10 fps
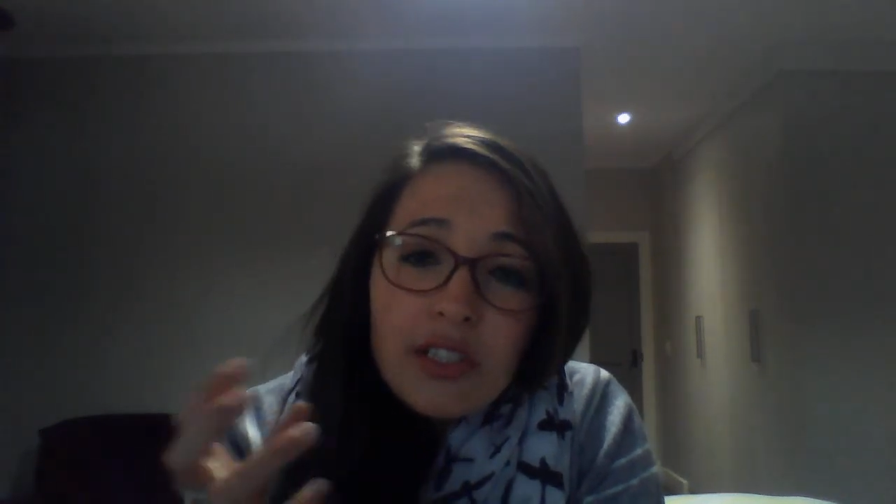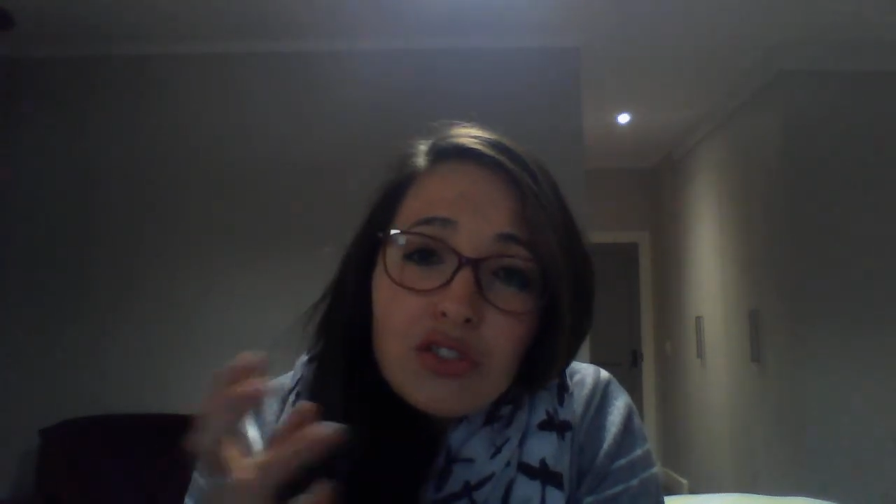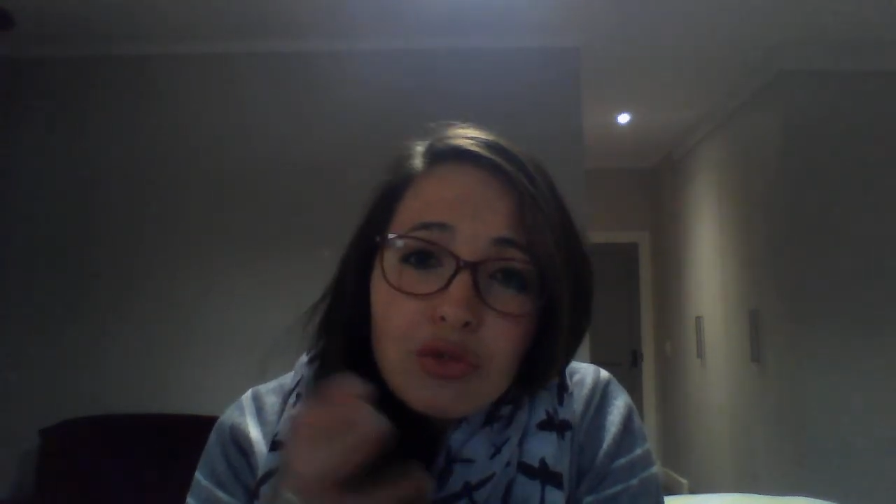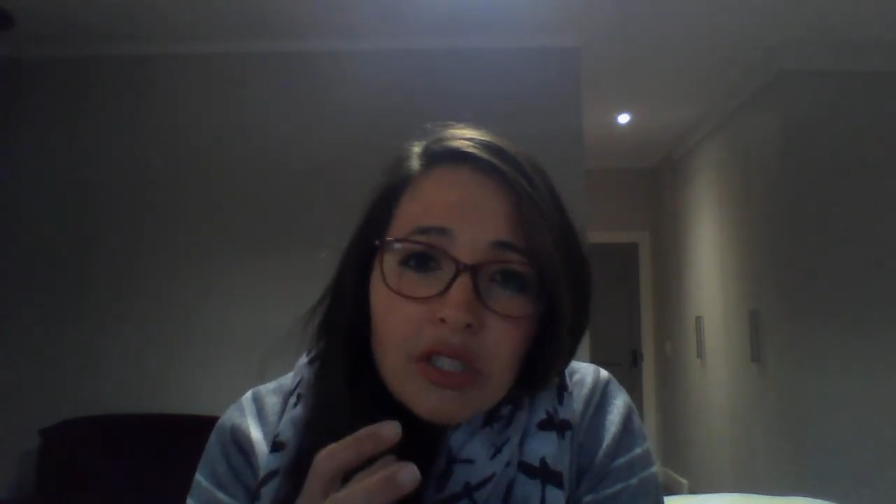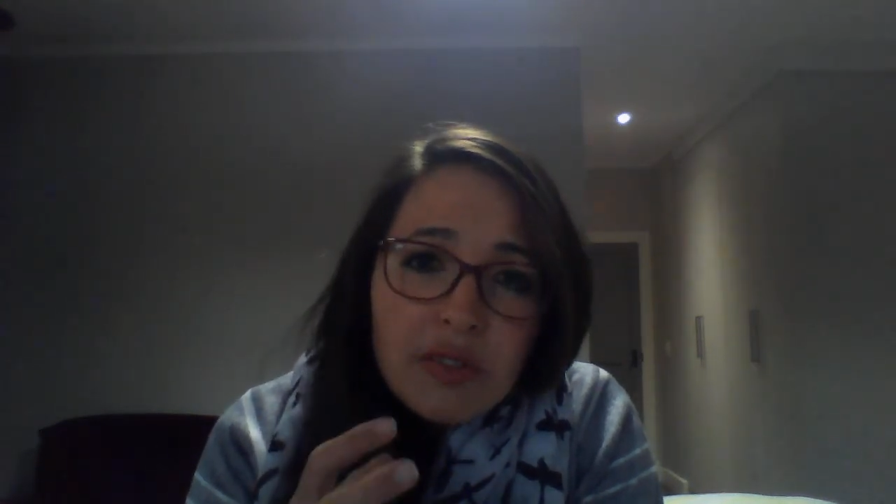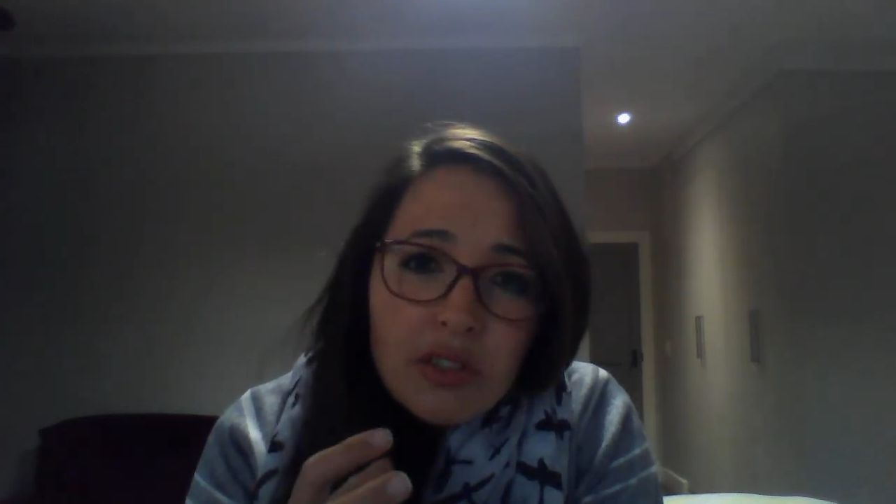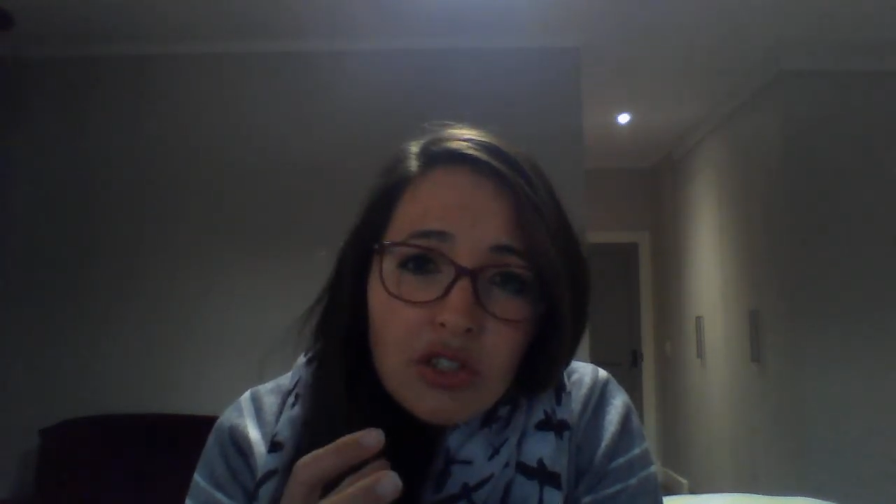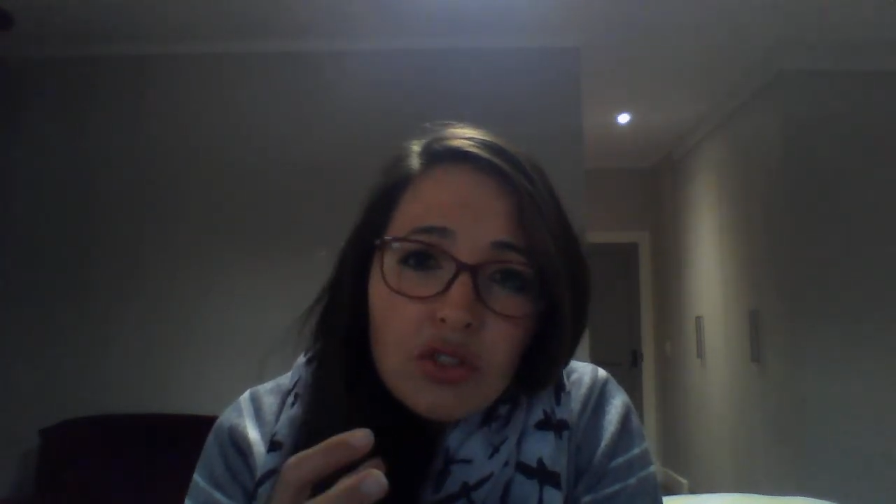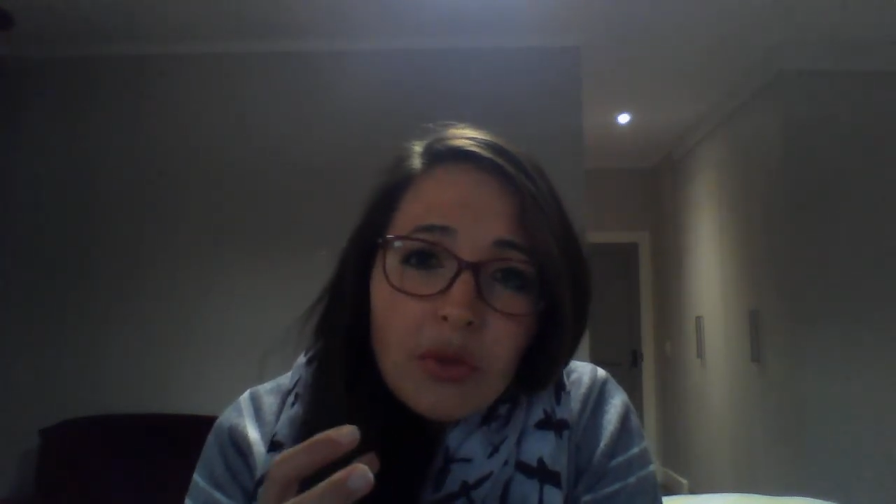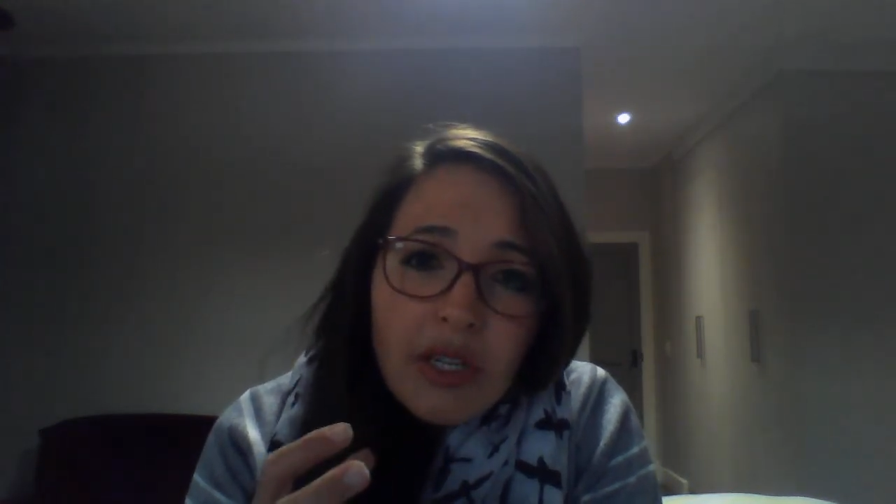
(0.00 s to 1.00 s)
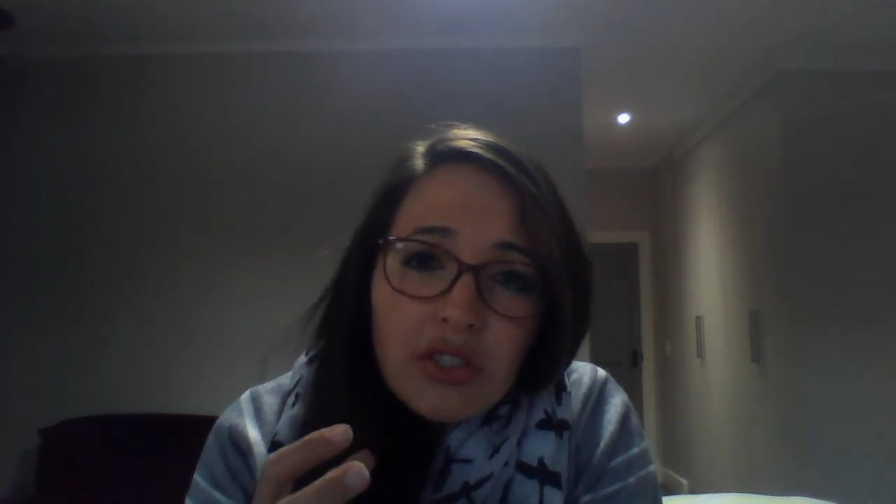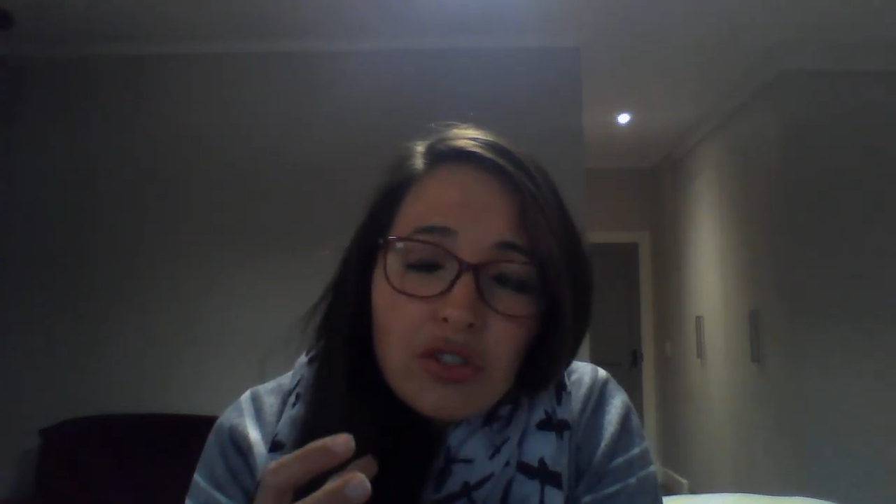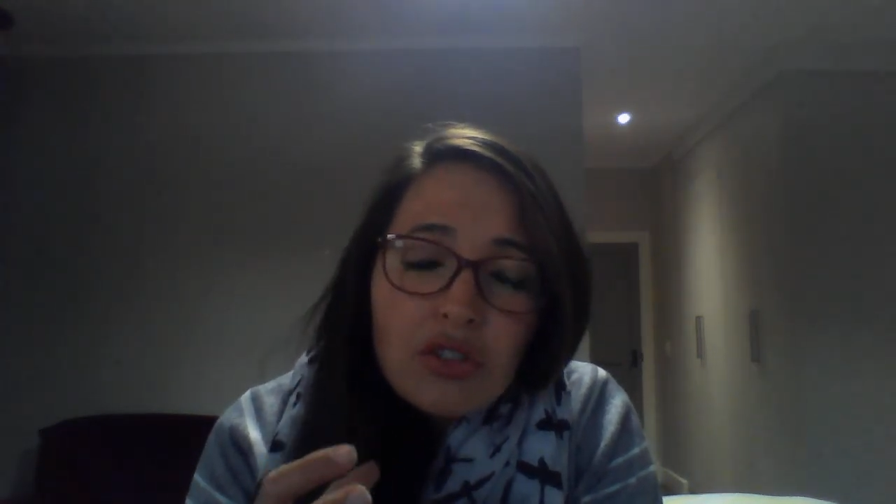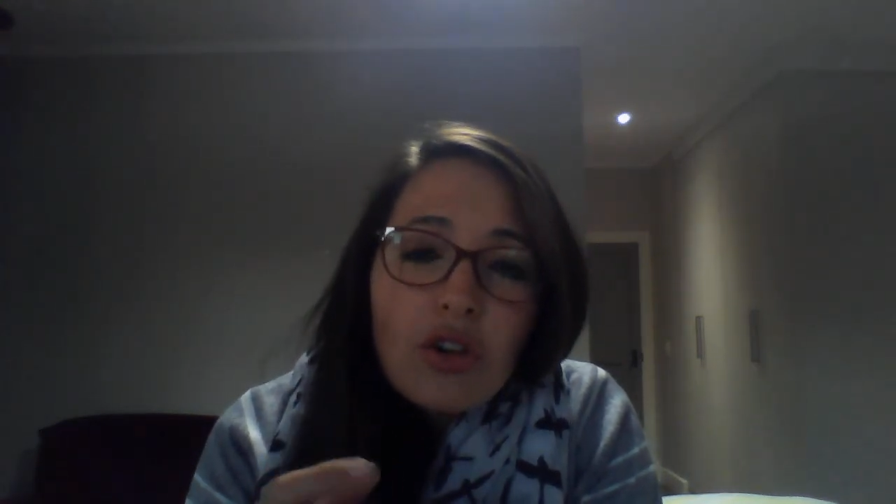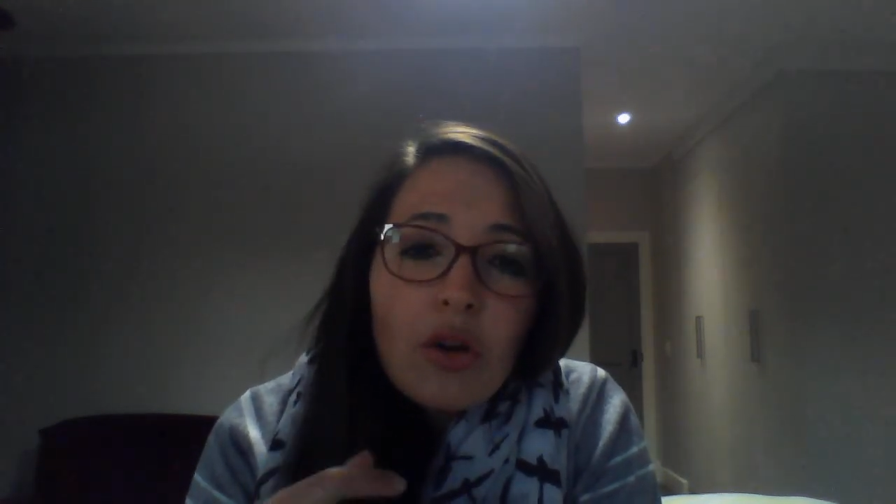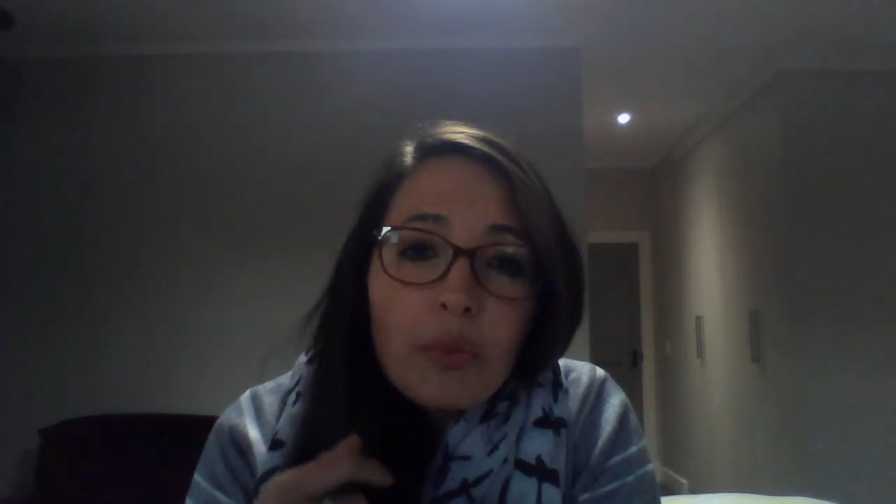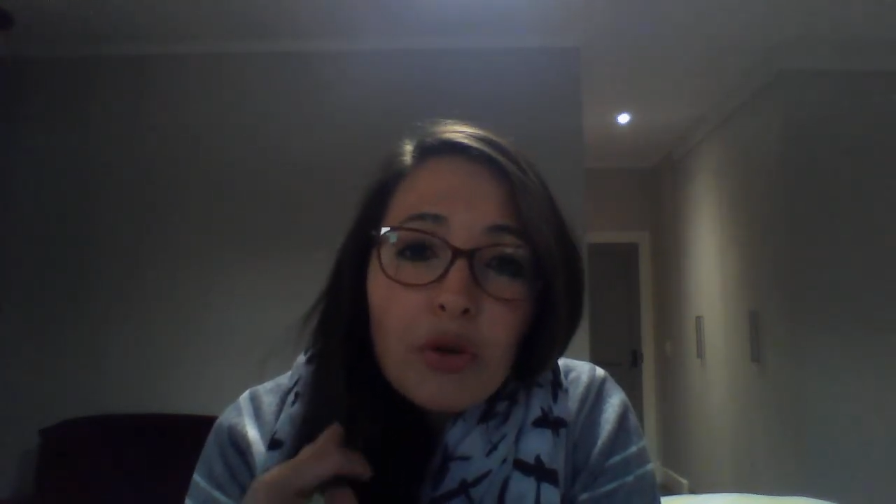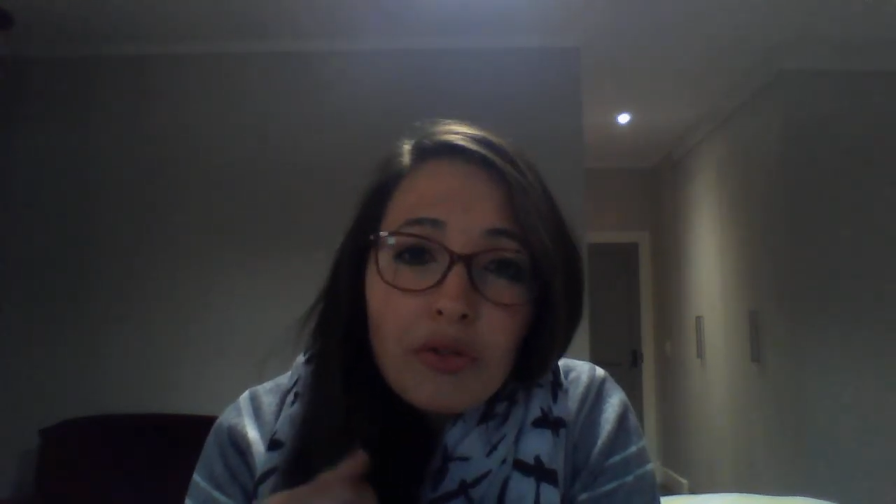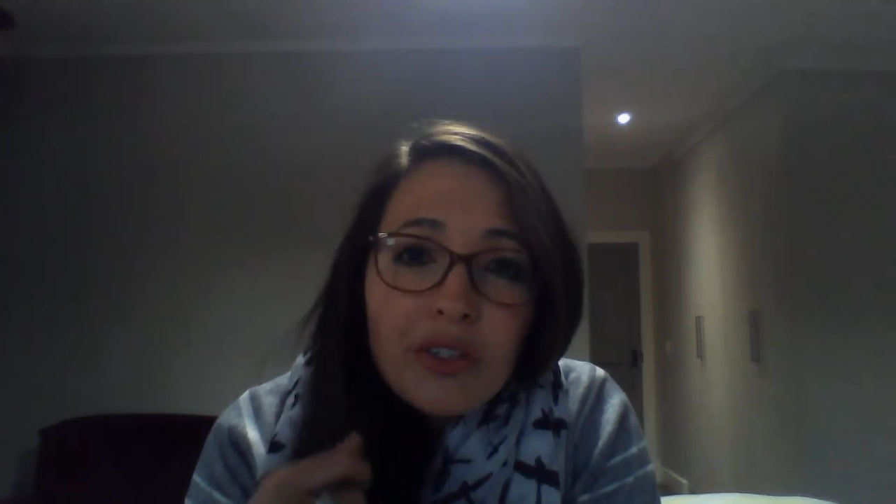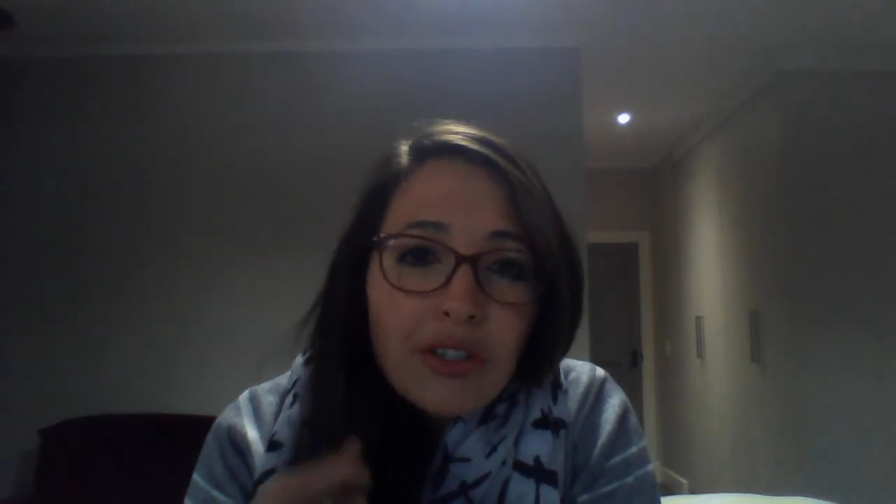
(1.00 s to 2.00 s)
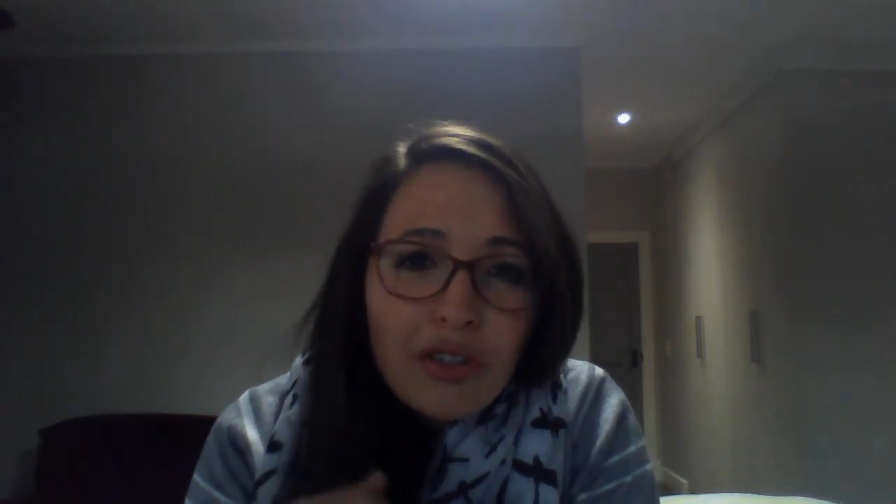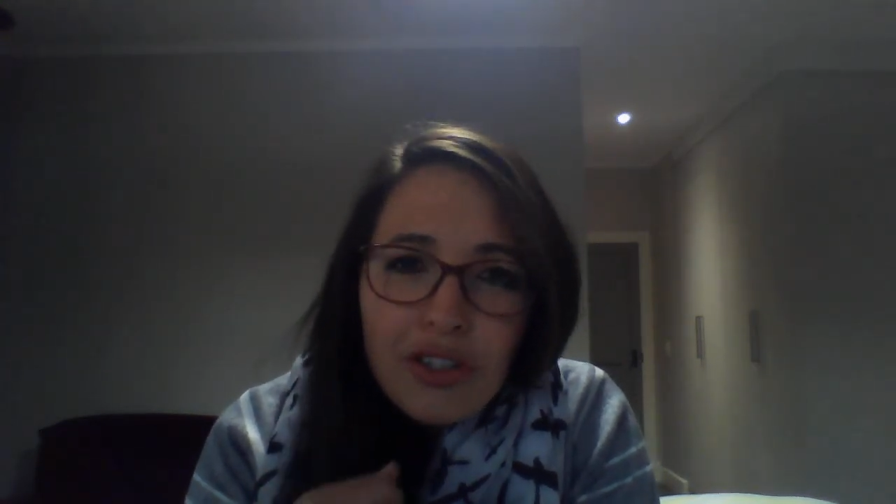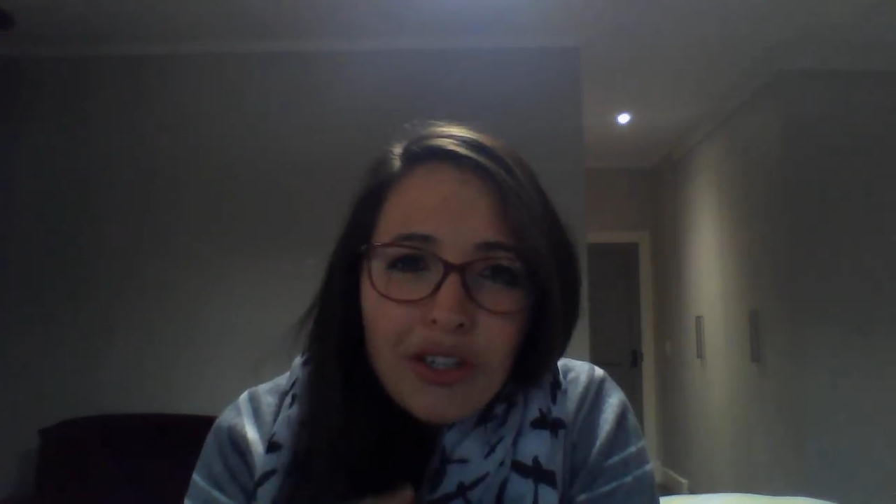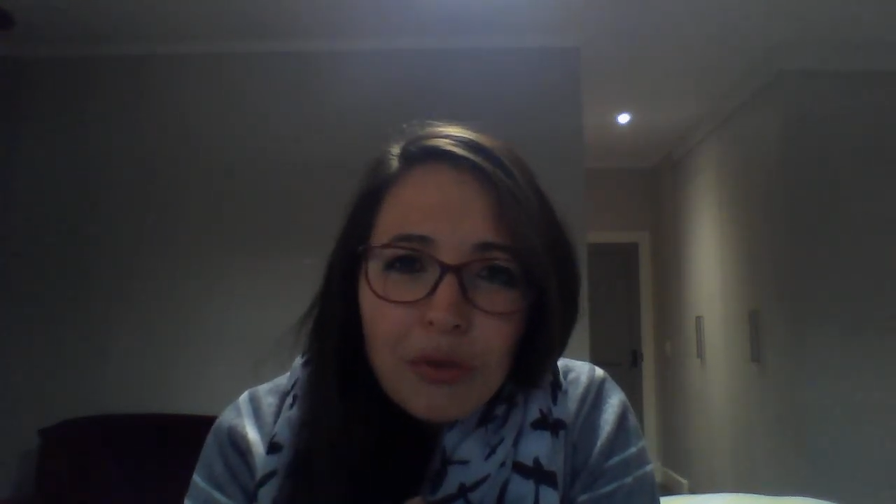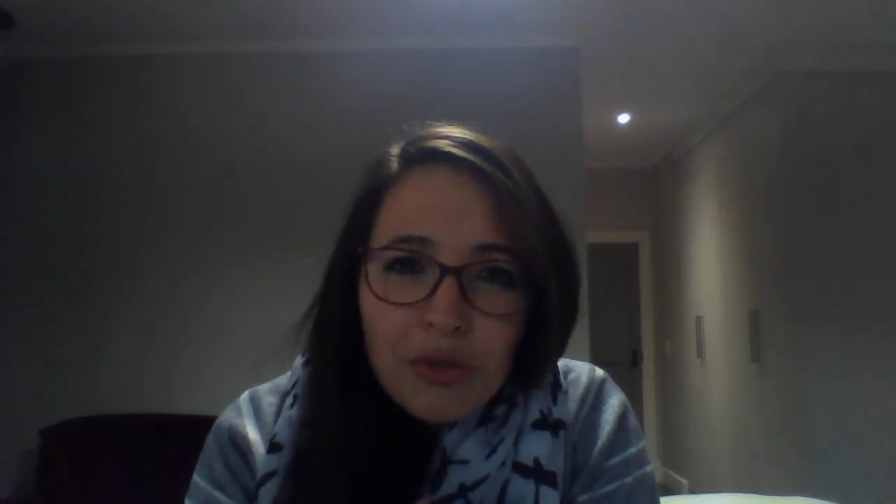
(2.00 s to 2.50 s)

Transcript: These stressful situations are a perfect learning